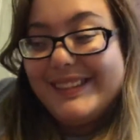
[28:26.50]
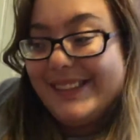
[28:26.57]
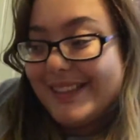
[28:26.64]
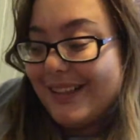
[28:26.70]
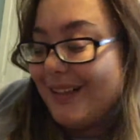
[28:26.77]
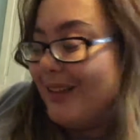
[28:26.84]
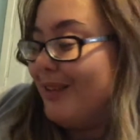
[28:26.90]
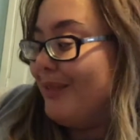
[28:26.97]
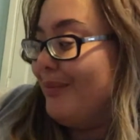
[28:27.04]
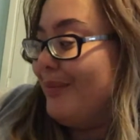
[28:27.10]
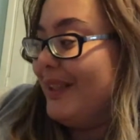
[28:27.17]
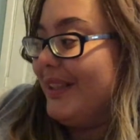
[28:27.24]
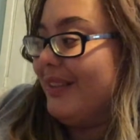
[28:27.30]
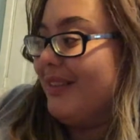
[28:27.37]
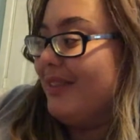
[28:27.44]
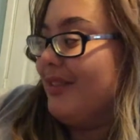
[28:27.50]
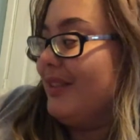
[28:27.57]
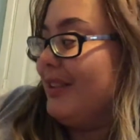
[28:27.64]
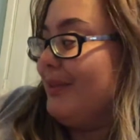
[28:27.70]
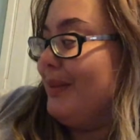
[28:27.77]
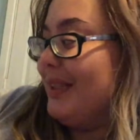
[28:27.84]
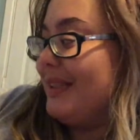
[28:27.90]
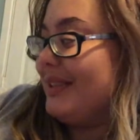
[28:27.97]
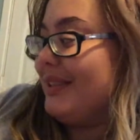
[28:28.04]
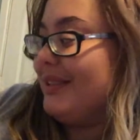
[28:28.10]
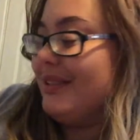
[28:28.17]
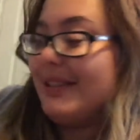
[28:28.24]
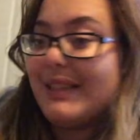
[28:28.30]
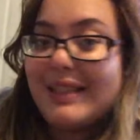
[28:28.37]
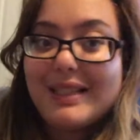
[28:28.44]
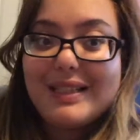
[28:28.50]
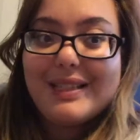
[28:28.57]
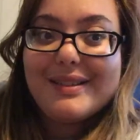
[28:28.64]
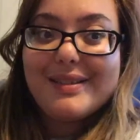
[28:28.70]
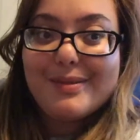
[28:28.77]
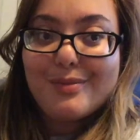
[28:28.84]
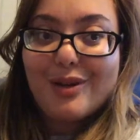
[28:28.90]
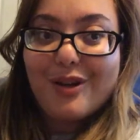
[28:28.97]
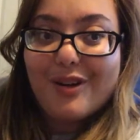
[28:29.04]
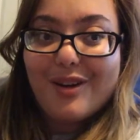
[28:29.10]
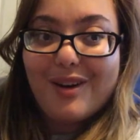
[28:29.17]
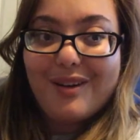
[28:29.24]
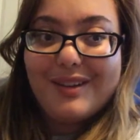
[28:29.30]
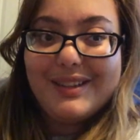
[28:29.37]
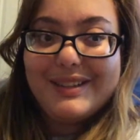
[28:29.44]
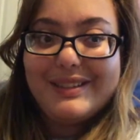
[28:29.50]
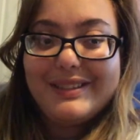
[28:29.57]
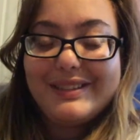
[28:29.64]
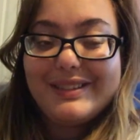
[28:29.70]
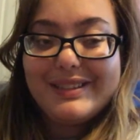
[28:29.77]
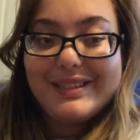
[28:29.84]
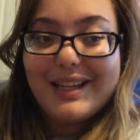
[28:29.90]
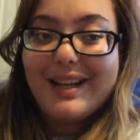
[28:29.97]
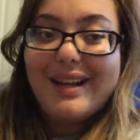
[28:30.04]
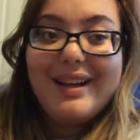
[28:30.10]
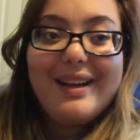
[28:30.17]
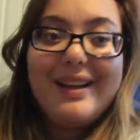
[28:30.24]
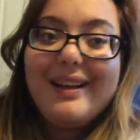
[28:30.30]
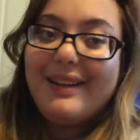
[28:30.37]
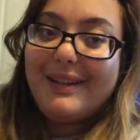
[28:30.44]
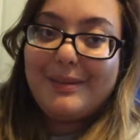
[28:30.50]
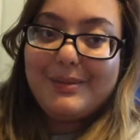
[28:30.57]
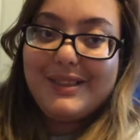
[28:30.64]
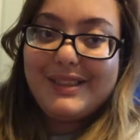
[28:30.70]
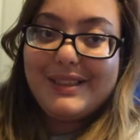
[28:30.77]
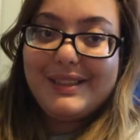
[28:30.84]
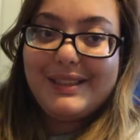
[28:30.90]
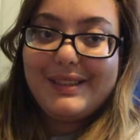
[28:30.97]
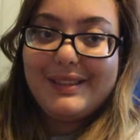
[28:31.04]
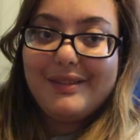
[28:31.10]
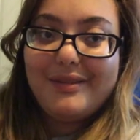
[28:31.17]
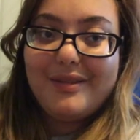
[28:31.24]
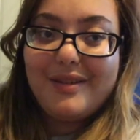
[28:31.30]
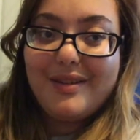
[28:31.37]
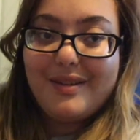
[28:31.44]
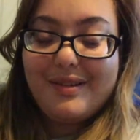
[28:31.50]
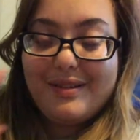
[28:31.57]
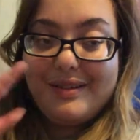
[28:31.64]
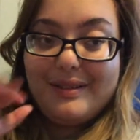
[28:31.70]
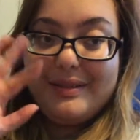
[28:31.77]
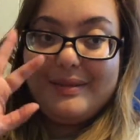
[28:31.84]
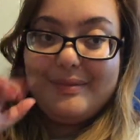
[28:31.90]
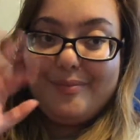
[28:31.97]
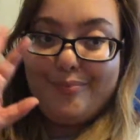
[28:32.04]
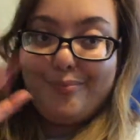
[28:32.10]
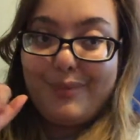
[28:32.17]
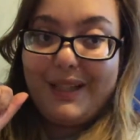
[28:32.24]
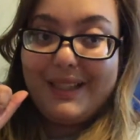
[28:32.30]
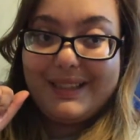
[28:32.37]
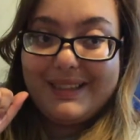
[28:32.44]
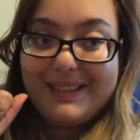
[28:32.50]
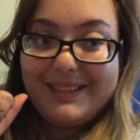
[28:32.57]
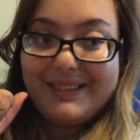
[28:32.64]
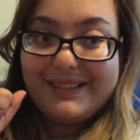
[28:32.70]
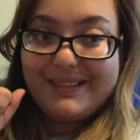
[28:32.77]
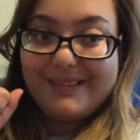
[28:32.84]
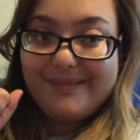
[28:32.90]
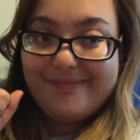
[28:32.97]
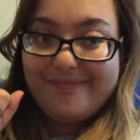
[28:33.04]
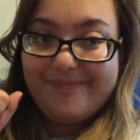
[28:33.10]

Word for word: so, may the Lord bless you today, tomorrow, always. And I'll be seeing you. Bye, guys.